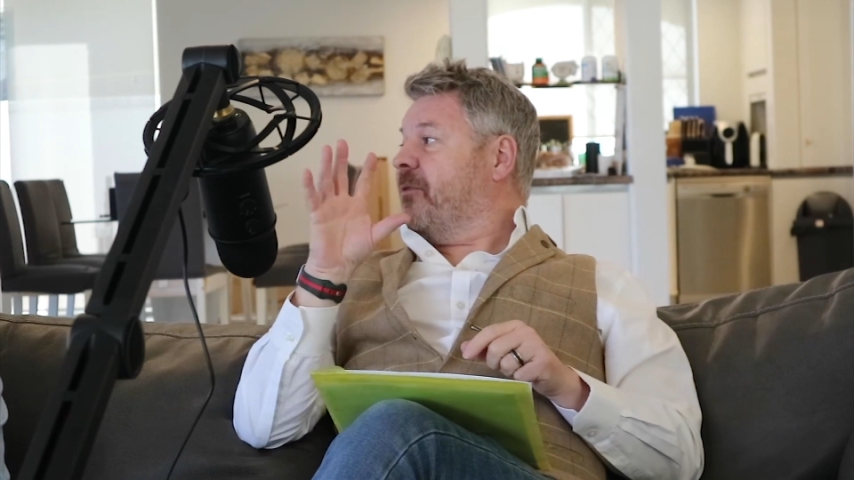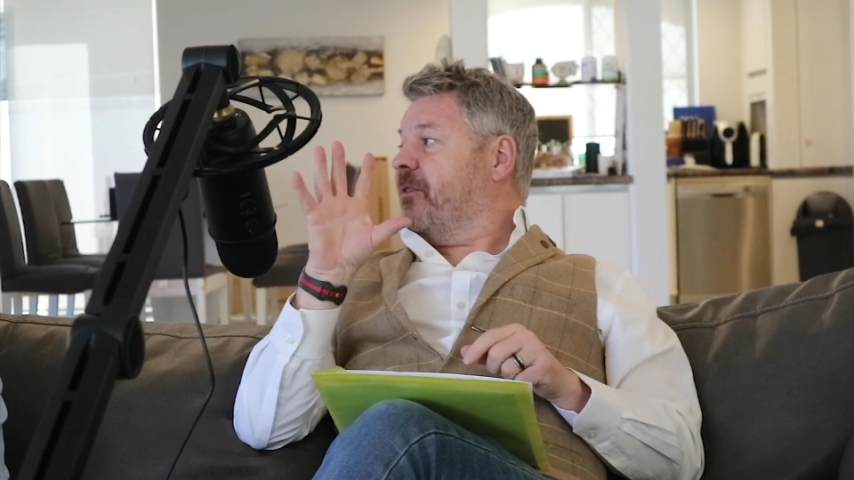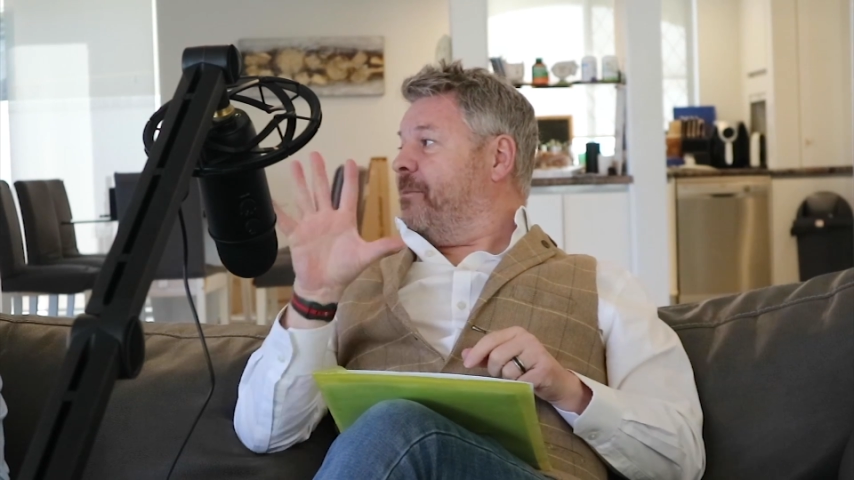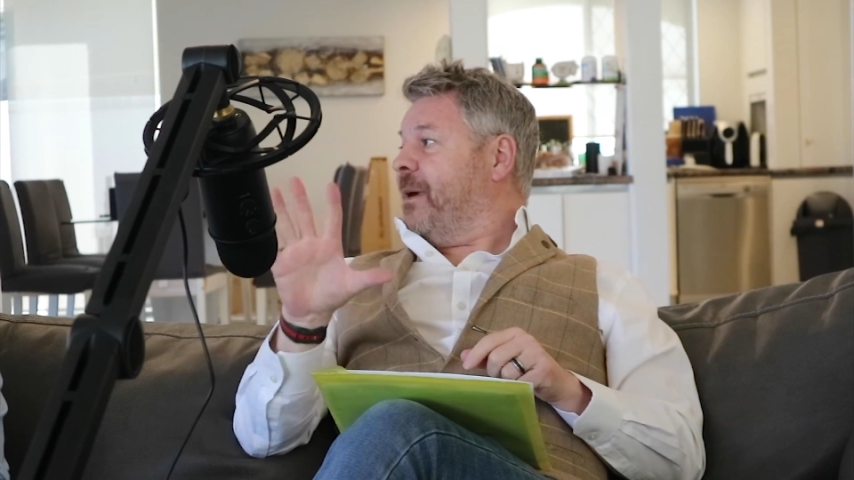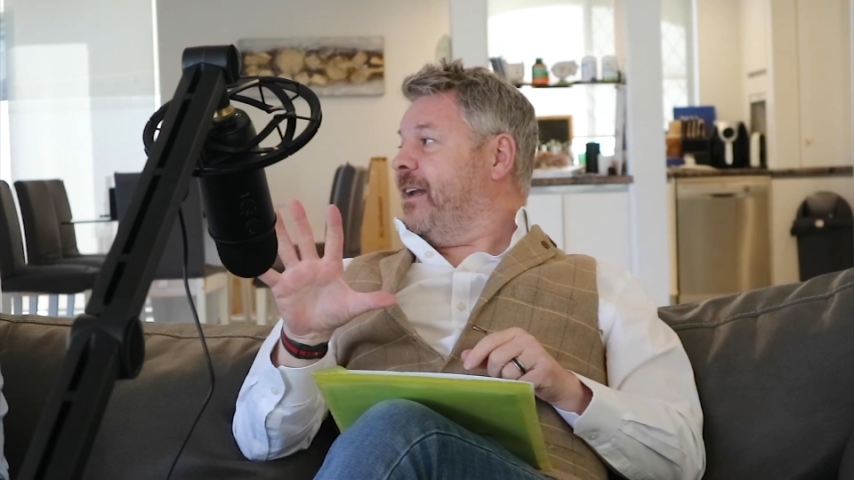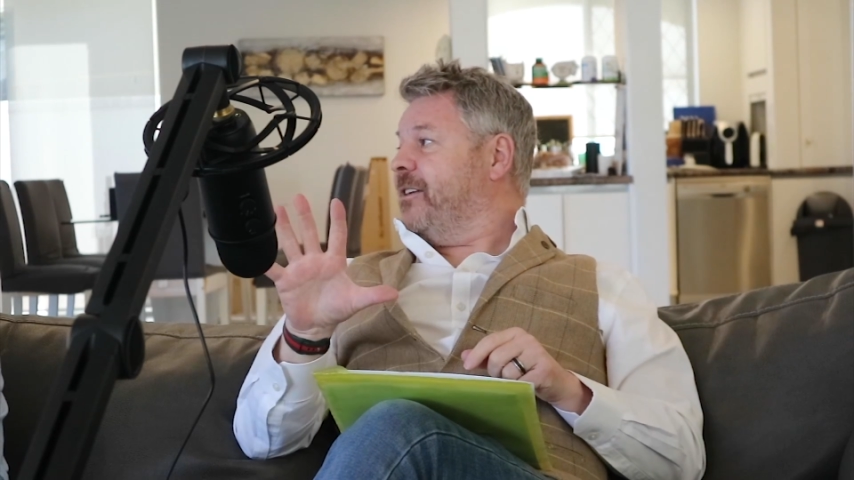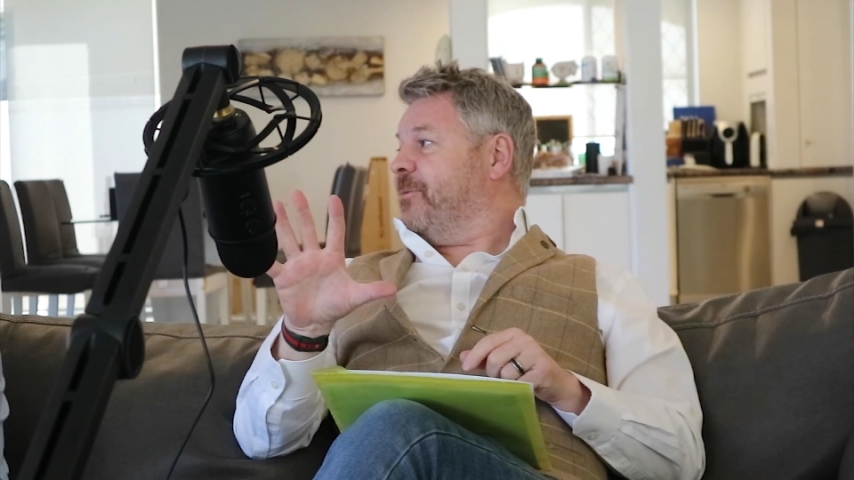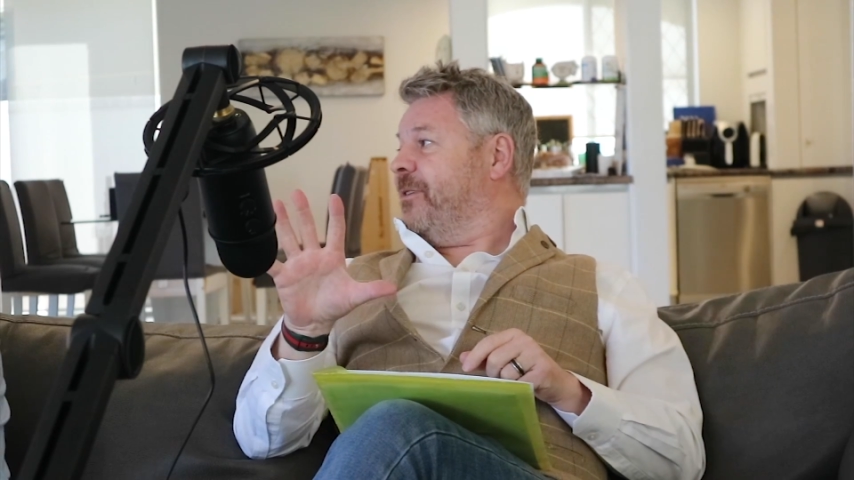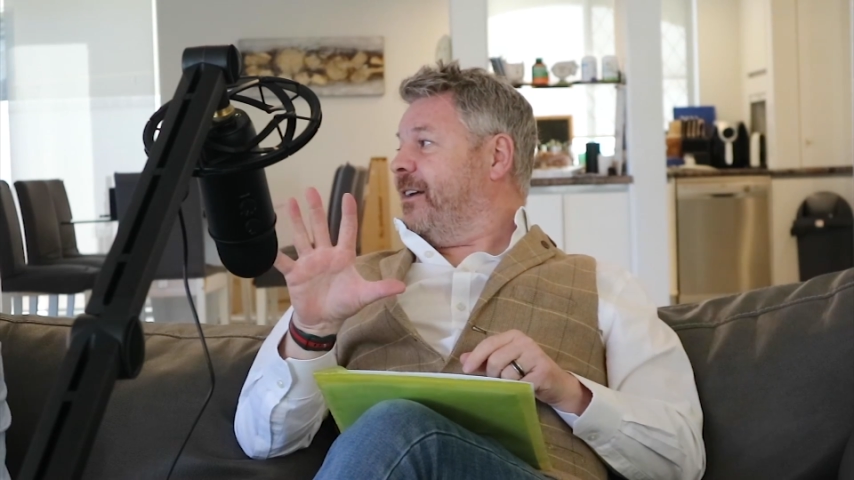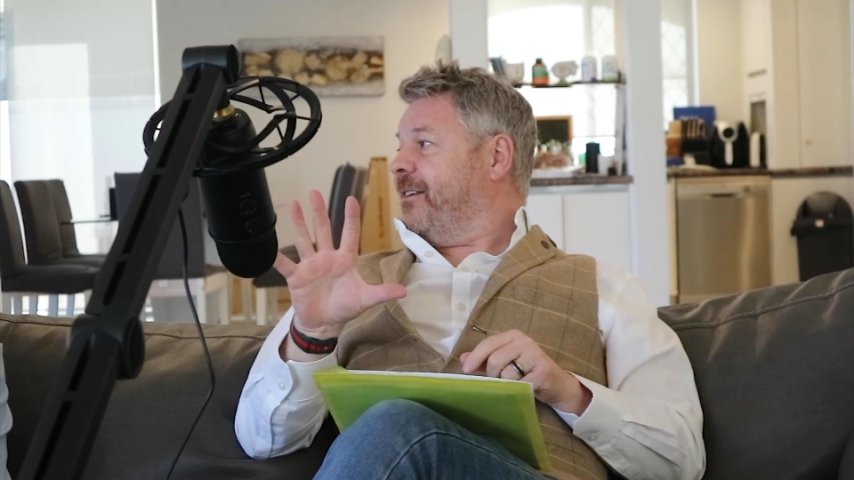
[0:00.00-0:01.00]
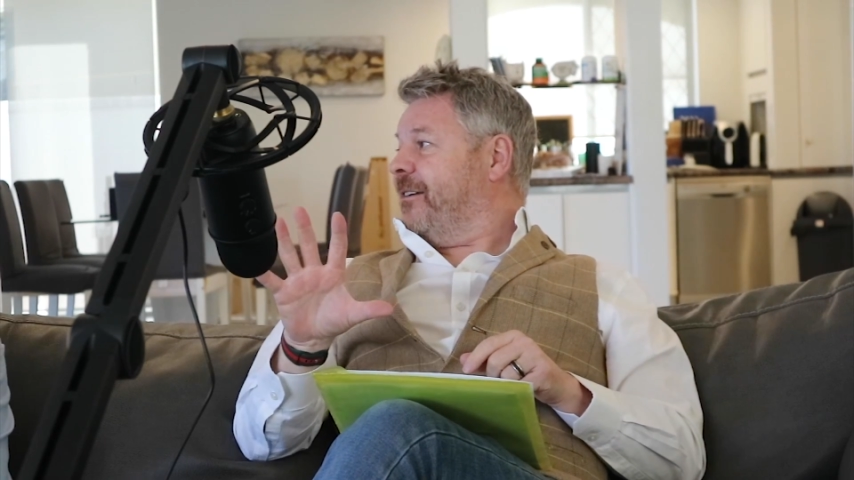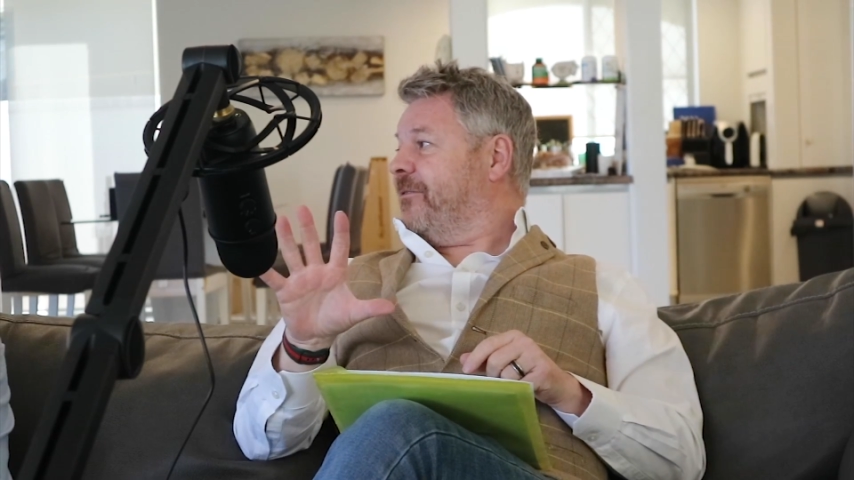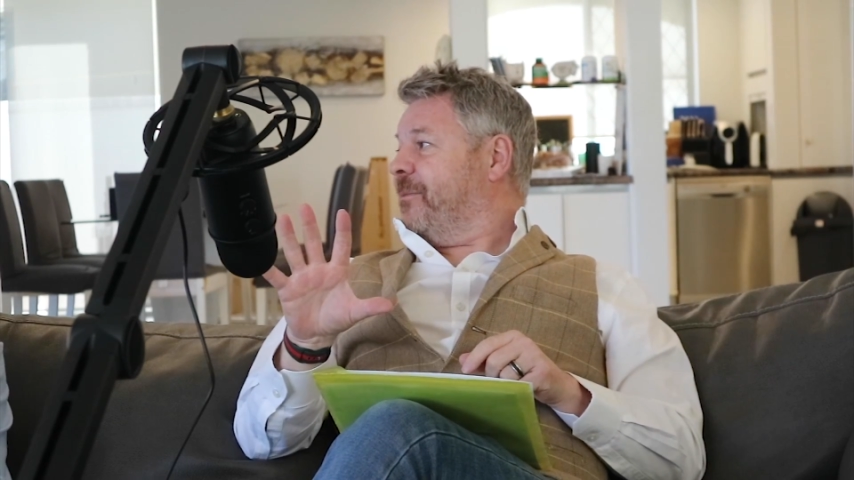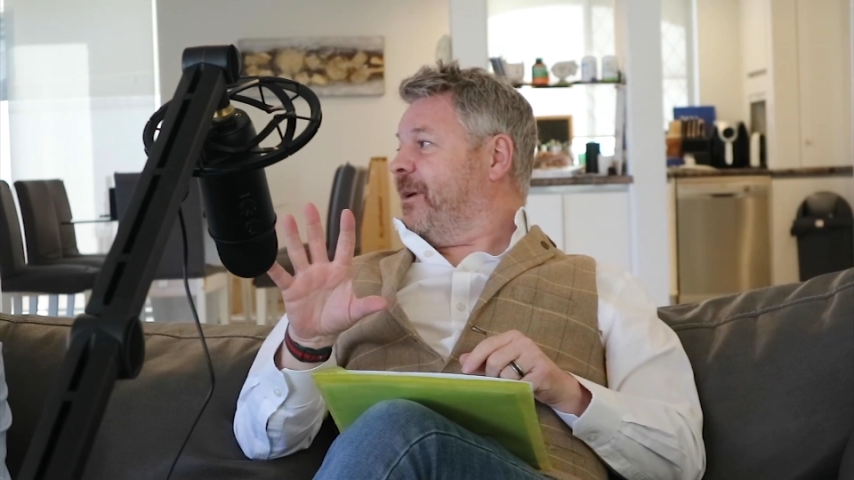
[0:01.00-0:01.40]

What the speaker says: But for the management, they don't have to